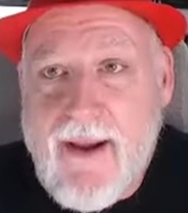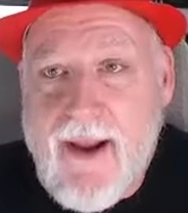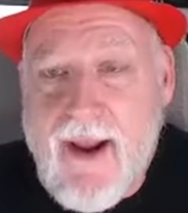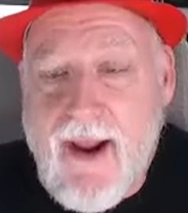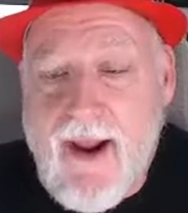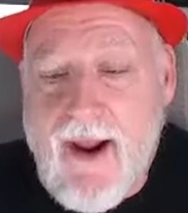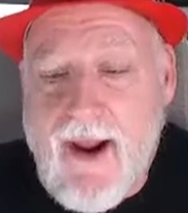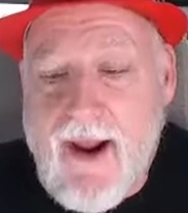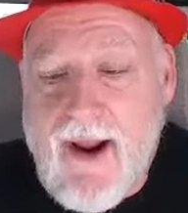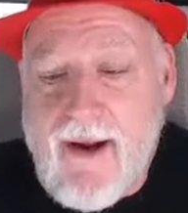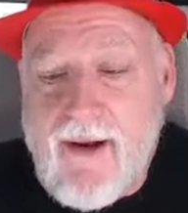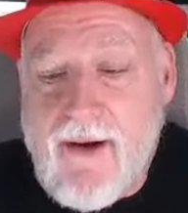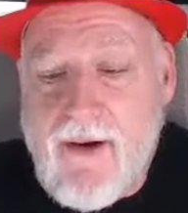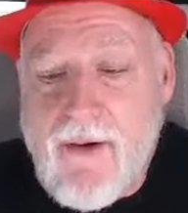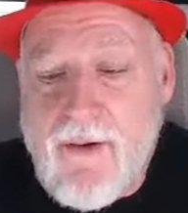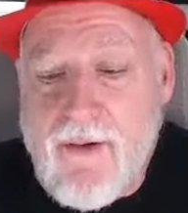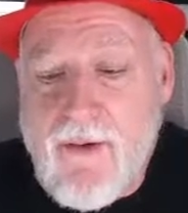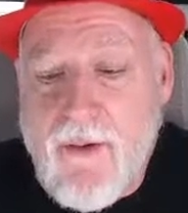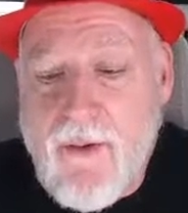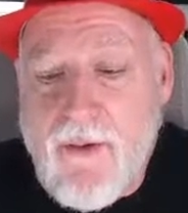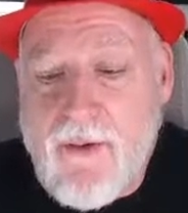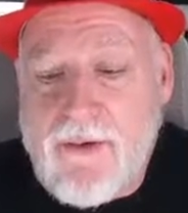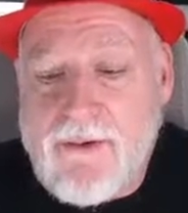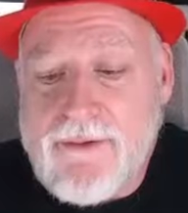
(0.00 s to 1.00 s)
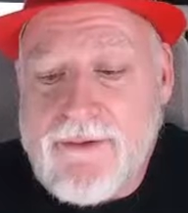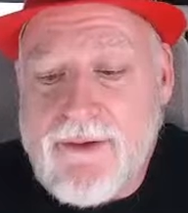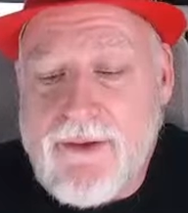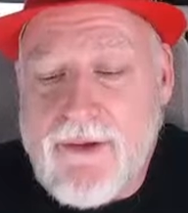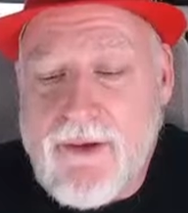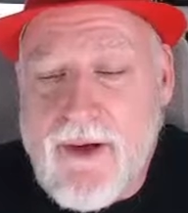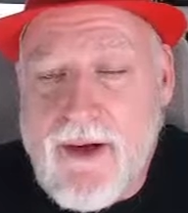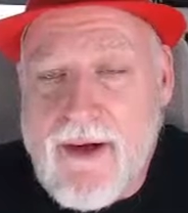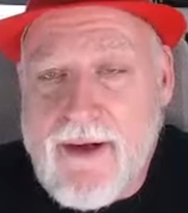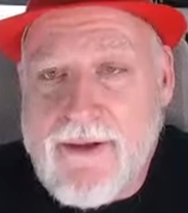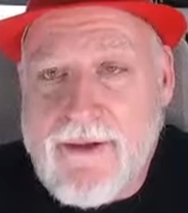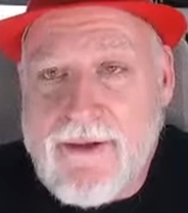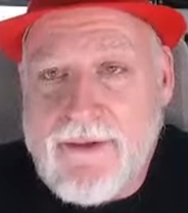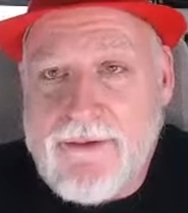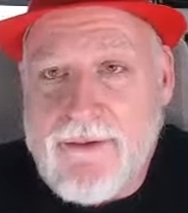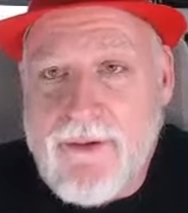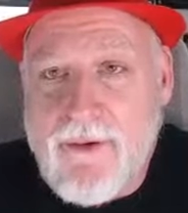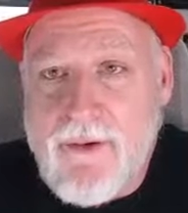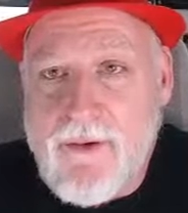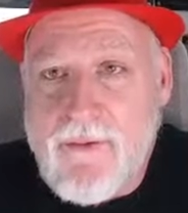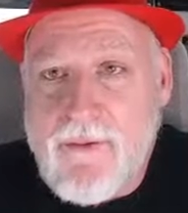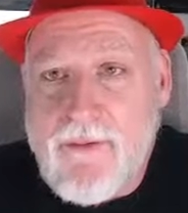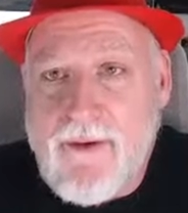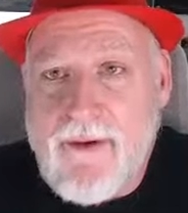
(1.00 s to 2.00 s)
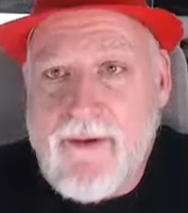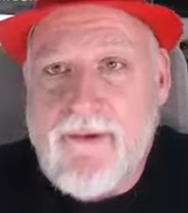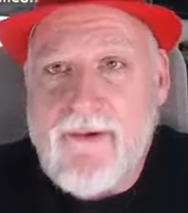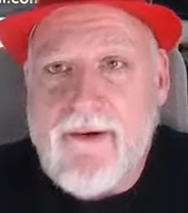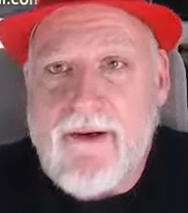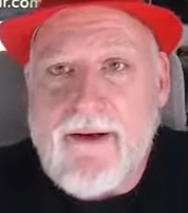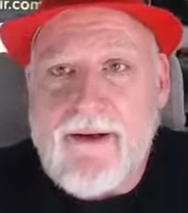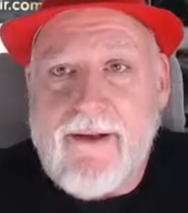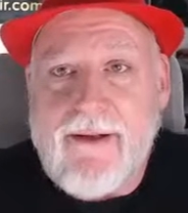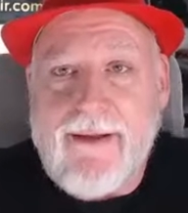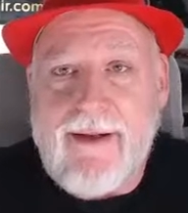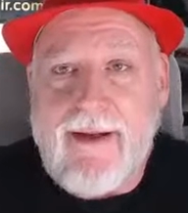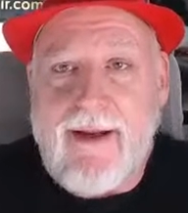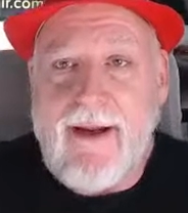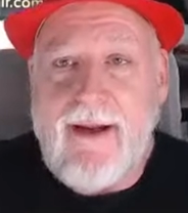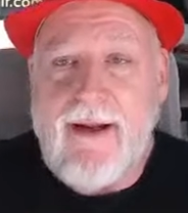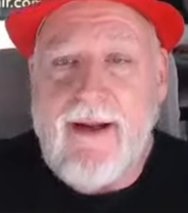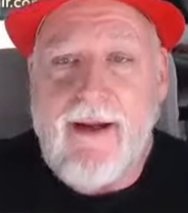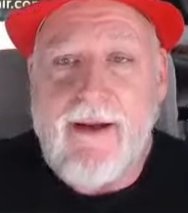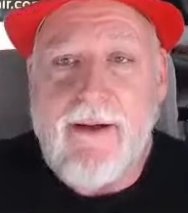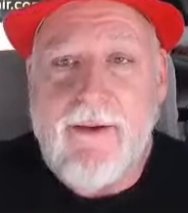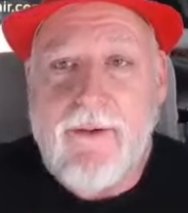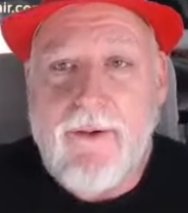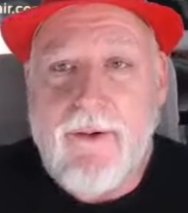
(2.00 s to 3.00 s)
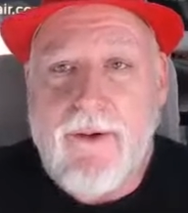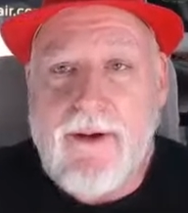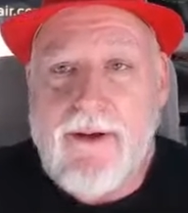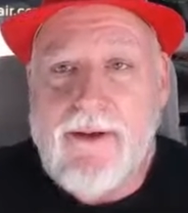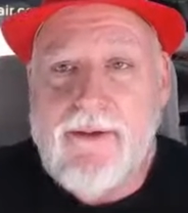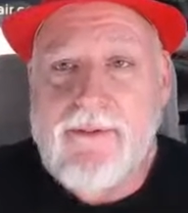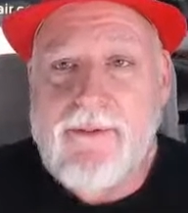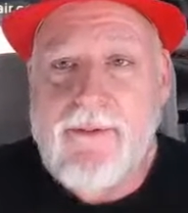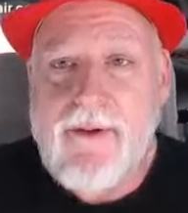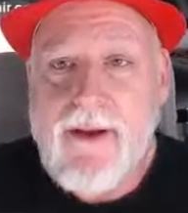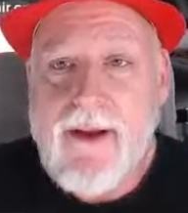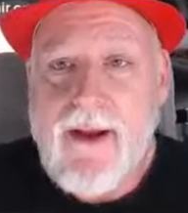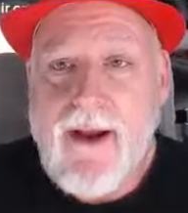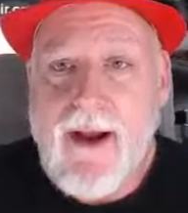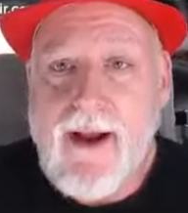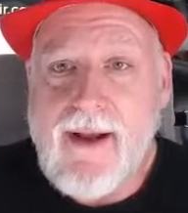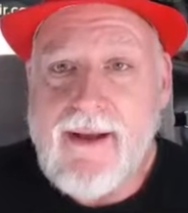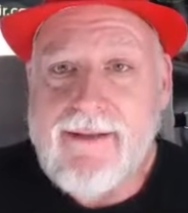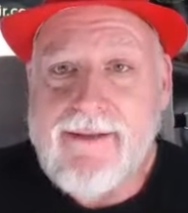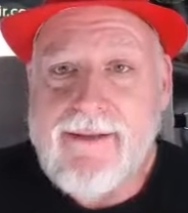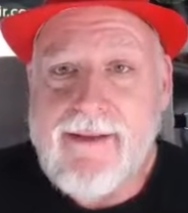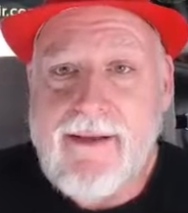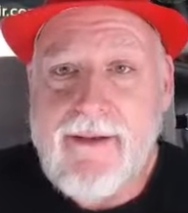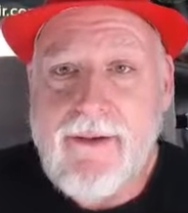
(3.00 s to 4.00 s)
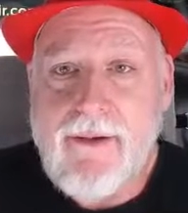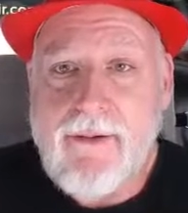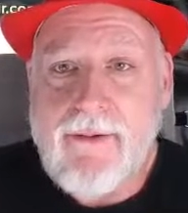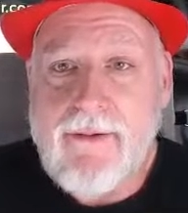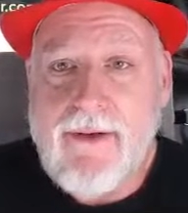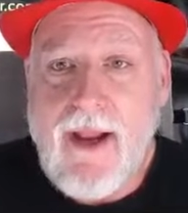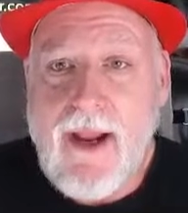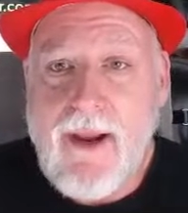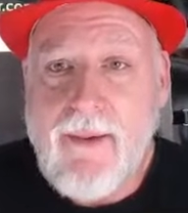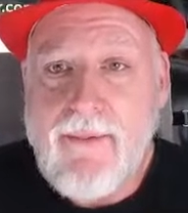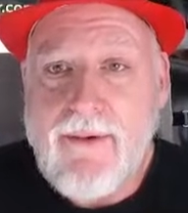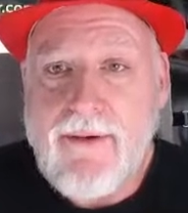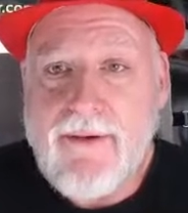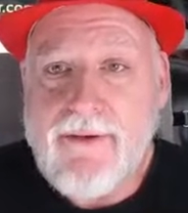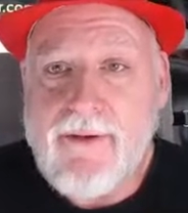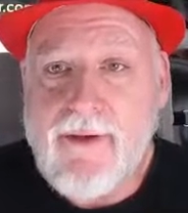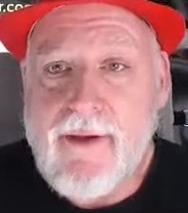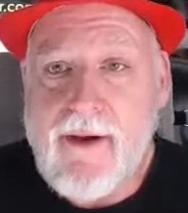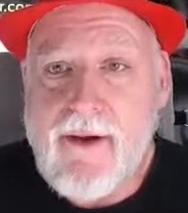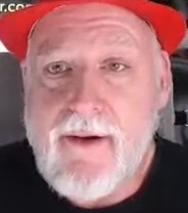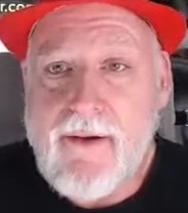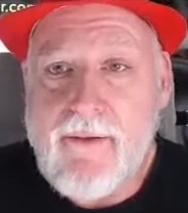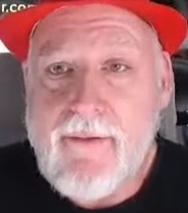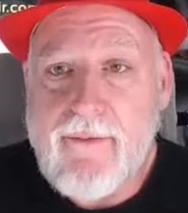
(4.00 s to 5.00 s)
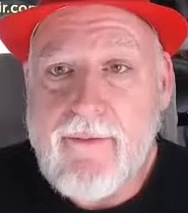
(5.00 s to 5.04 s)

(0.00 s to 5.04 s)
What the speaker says: And our corners and our edges are very clean and crisp. I see no damage there.